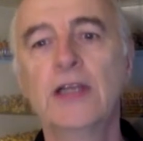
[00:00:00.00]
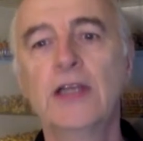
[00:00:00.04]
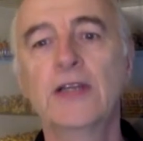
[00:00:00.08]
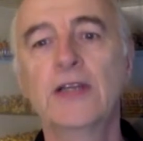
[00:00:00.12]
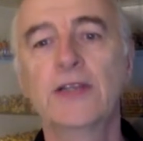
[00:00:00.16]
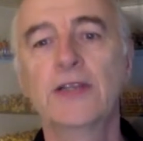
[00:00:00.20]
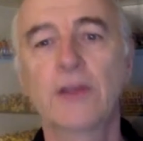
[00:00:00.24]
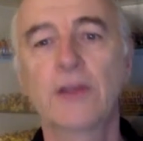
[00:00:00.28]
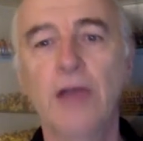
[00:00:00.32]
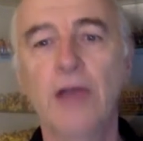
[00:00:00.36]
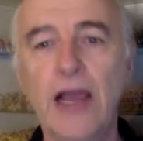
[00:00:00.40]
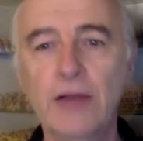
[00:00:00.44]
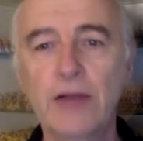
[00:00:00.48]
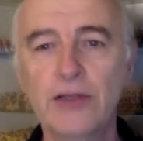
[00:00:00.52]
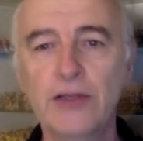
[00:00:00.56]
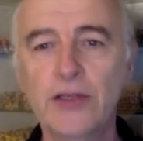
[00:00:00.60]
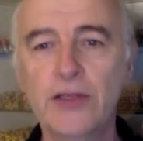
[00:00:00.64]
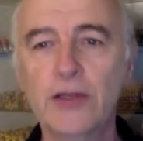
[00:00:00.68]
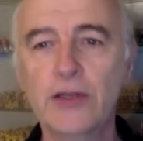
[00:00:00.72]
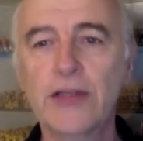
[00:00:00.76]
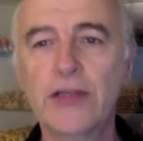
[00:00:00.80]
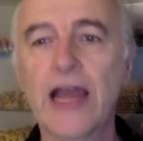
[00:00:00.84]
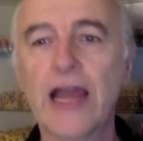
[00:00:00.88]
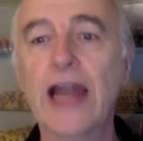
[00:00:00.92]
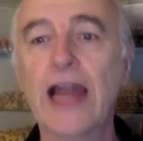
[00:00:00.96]
So how do you
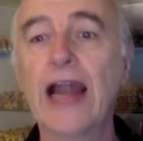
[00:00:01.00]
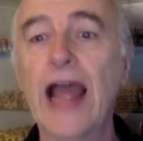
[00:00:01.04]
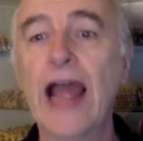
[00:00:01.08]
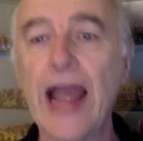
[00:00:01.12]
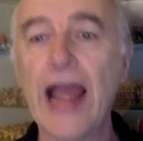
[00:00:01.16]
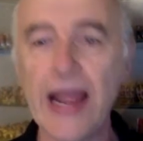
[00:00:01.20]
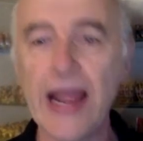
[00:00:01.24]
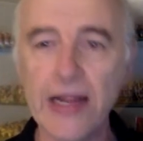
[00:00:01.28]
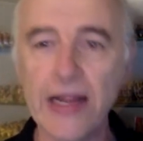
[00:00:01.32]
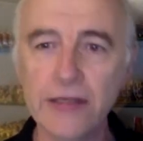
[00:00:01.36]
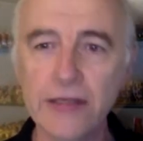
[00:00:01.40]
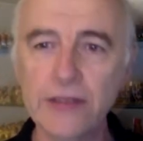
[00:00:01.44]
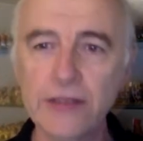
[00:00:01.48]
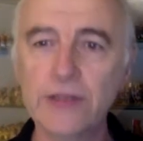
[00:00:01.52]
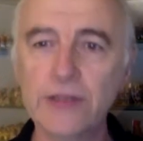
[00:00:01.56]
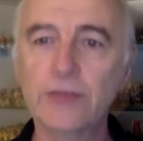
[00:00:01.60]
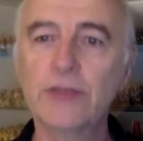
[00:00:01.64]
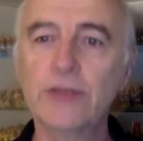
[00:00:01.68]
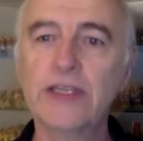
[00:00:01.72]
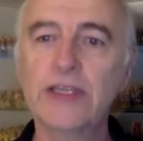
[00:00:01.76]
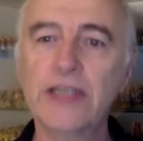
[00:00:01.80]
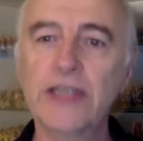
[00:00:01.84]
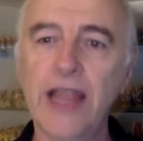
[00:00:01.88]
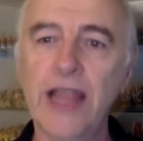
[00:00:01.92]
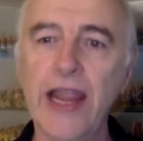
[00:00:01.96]
do that and
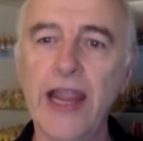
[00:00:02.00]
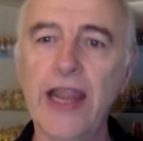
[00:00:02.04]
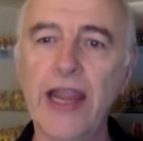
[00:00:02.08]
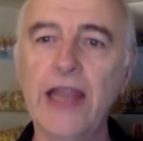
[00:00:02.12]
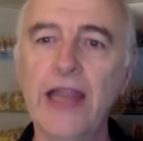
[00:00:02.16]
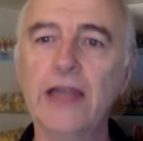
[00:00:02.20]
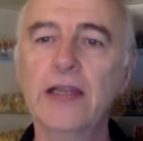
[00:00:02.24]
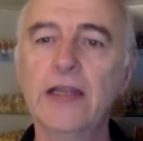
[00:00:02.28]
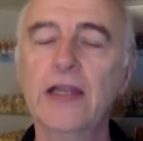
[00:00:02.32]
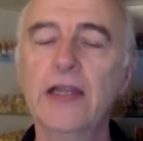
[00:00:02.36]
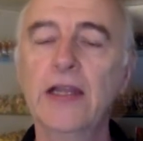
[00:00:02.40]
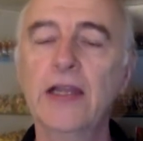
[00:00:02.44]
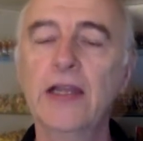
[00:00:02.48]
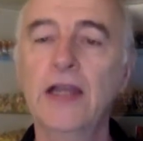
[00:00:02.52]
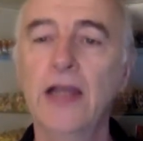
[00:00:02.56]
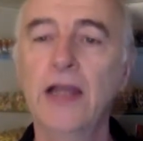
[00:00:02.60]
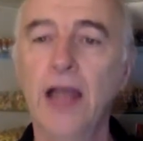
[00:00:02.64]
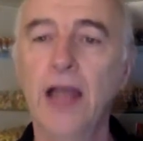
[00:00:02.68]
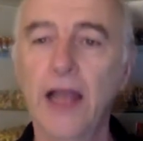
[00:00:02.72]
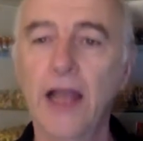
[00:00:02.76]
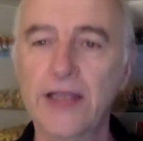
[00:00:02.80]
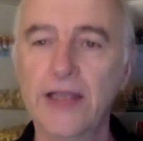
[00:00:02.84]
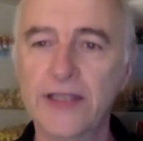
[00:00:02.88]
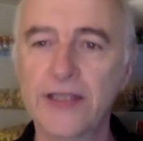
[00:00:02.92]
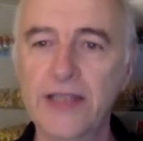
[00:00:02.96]
retain
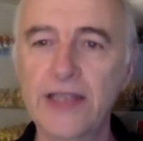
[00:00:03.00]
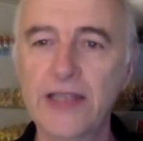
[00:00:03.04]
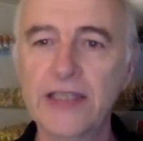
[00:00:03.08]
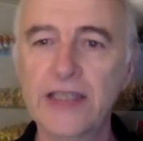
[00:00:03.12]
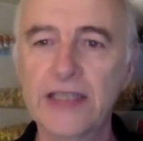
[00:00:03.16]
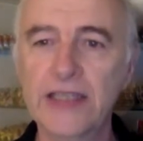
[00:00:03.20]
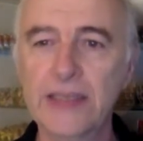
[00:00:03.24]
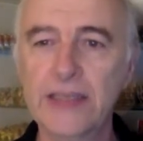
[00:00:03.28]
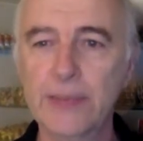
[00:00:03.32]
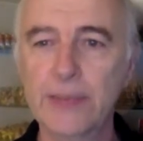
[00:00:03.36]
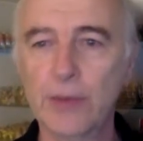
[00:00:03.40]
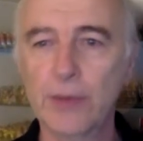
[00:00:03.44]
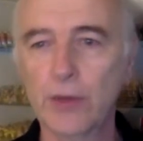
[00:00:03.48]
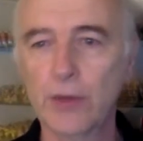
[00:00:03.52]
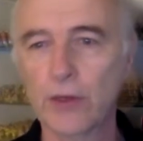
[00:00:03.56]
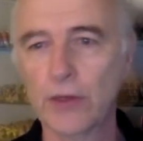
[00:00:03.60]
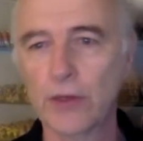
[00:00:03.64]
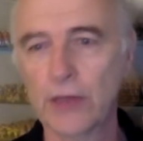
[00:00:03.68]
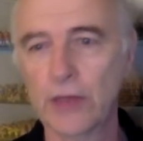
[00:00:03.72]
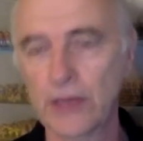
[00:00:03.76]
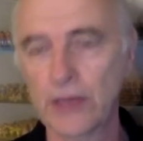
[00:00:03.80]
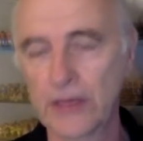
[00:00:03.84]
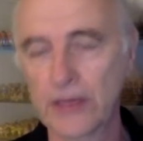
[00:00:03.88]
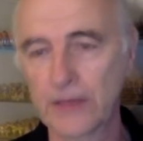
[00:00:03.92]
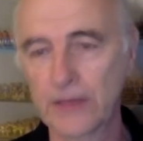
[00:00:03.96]
a
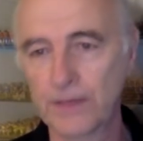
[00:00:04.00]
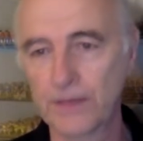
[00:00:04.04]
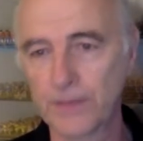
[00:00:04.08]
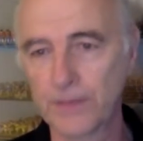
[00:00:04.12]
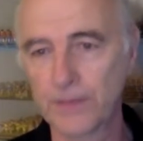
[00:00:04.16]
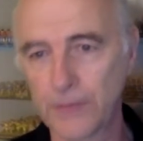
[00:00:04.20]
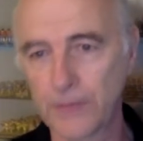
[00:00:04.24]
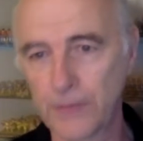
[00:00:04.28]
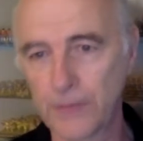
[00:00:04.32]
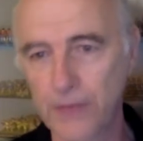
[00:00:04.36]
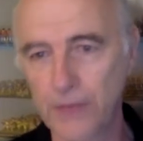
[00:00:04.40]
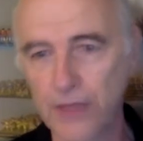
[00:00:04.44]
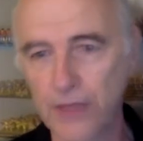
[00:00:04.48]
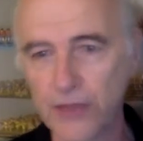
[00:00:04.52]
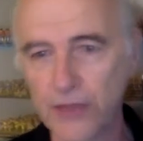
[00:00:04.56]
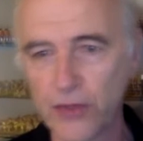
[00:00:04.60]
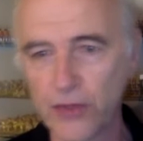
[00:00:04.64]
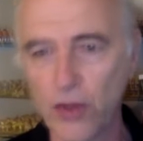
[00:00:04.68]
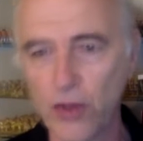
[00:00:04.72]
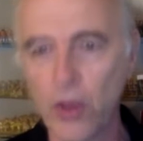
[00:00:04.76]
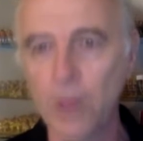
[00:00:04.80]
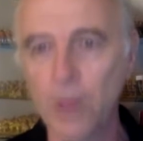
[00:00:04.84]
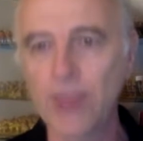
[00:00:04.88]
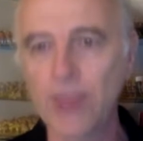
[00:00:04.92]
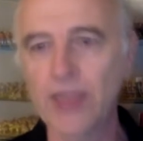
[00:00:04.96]
sensible
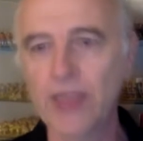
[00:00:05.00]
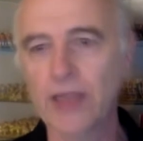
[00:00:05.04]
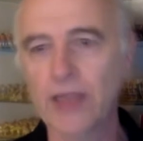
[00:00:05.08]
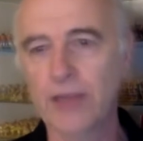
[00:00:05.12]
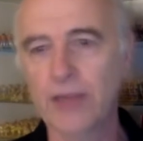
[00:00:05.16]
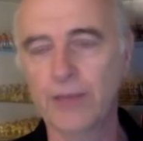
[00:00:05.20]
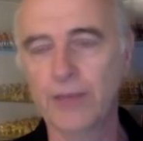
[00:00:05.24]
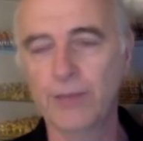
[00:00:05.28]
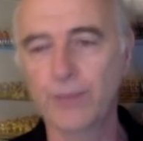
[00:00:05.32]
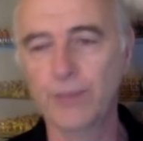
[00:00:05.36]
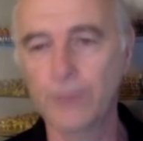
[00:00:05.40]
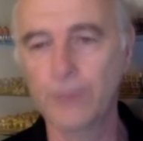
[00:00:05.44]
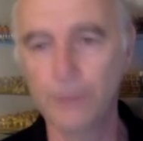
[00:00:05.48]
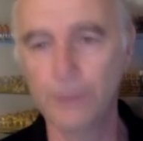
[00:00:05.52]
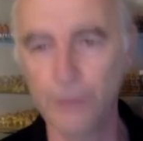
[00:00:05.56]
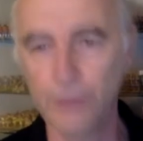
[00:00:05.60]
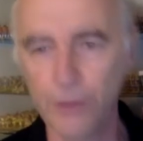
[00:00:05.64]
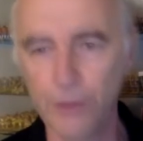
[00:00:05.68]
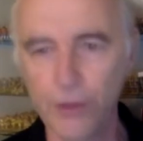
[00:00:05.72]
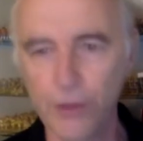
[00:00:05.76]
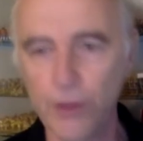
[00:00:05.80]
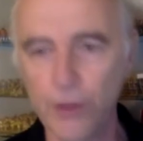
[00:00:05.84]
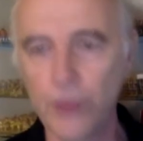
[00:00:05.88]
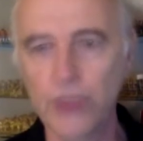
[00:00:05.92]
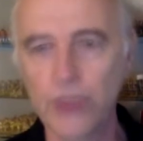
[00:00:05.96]
atomic
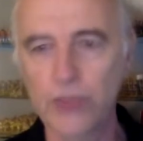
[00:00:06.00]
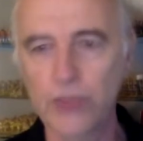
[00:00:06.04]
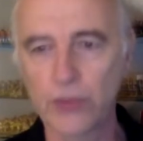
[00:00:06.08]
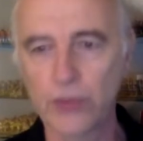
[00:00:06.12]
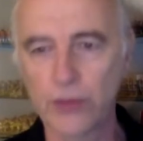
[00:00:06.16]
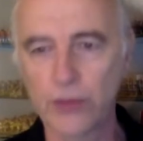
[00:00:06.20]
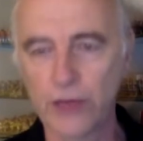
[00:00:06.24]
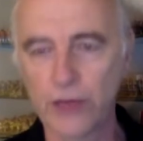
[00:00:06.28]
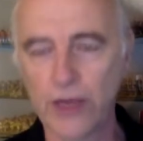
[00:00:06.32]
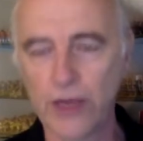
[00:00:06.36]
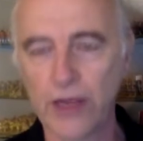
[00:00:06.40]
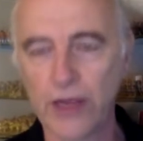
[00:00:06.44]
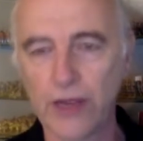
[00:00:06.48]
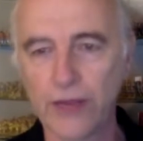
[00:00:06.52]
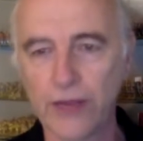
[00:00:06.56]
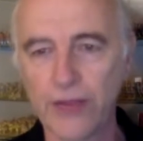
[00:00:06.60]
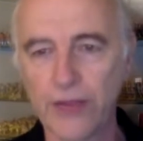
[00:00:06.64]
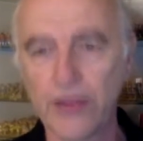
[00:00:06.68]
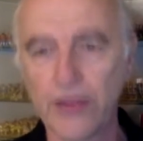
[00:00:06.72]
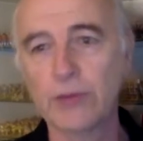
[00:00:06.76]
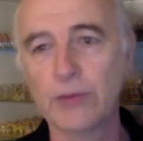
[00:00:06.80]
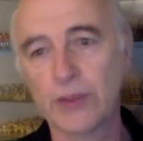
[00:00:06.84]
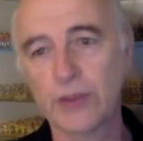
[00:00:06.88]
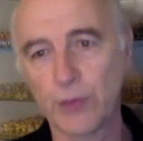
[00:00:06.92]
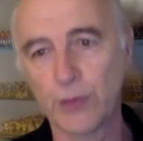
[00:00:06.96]
unit or
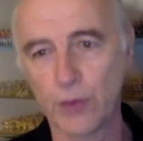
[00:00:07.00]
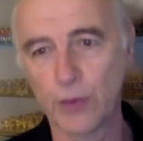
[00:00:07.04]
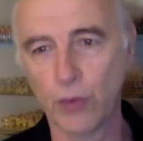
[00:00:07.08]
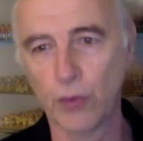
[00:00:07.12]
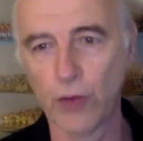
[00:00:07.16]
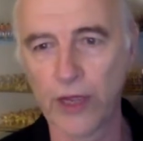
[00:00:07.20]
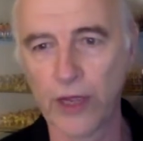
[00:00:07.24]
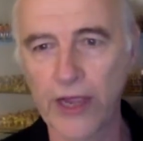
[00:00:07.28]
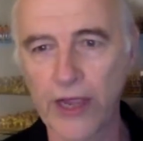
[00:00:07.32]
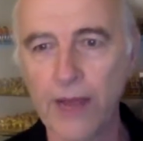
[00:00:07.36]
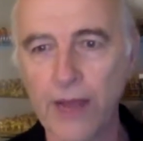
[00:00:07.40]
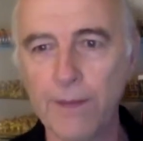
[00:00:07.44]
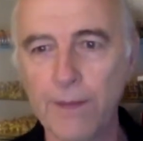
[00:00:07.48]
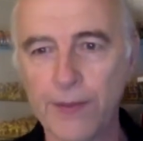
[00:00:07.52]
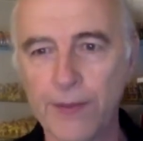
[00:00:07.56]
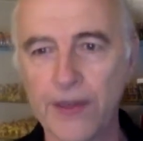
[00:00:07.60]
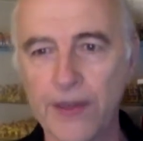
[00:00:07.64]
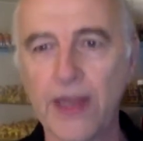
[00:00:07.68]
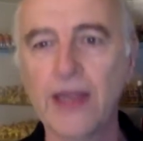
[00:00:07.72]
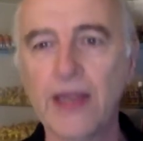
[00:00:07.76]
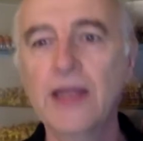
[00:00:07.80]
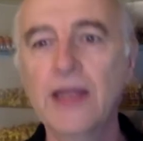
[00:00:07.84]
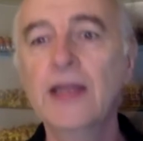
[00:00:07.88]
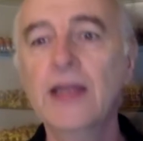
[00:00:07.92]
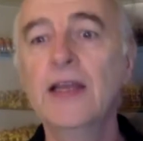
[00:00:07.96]
thing, which we call a
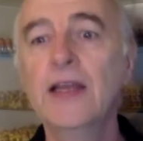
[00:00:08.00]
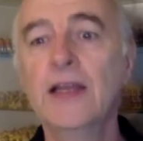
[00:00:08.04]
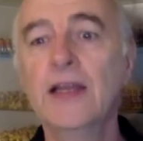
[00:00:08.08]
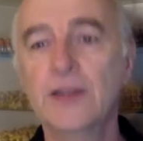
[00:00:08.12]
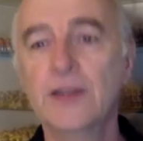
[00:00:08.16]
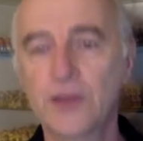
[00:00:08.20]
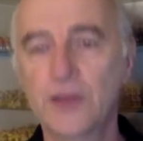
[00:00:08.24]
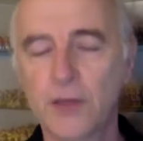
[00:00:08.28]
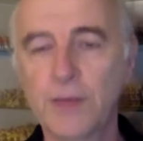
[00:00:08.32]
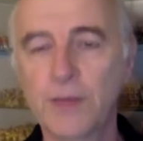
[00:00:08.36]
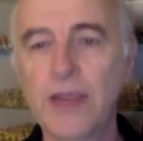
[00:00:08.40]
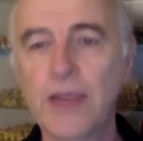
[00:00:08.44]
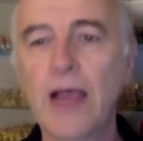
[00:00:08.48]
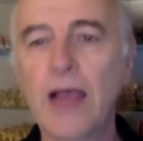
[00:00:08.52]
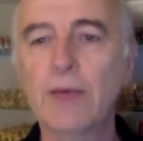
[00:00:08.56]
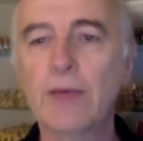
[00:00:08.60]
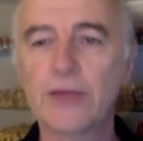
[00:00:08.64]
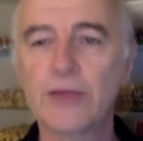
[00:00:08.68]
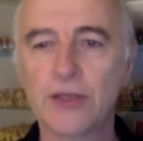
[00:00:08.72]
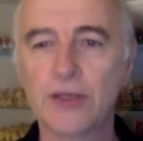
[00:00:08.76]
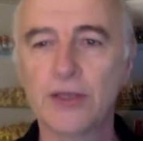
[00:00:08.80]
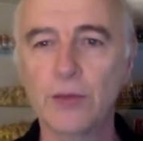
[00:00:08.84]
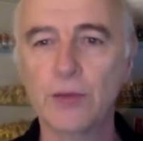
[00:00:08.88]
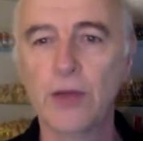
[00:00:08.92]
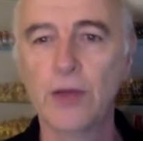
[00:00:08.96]
company, to be able
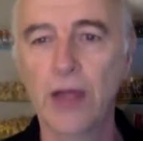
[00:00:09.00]
to